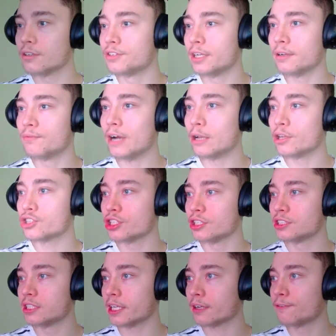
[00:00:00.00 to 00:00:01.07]
the valuation
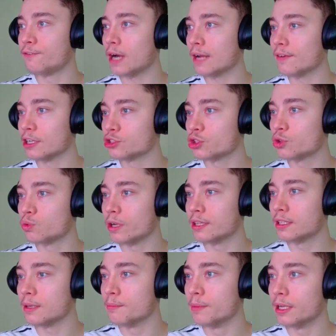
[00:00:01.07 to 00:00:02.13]
is like five hundred
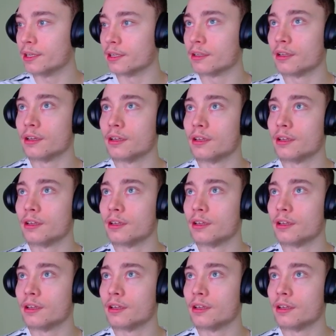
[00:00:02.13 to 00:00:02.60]
twenty million,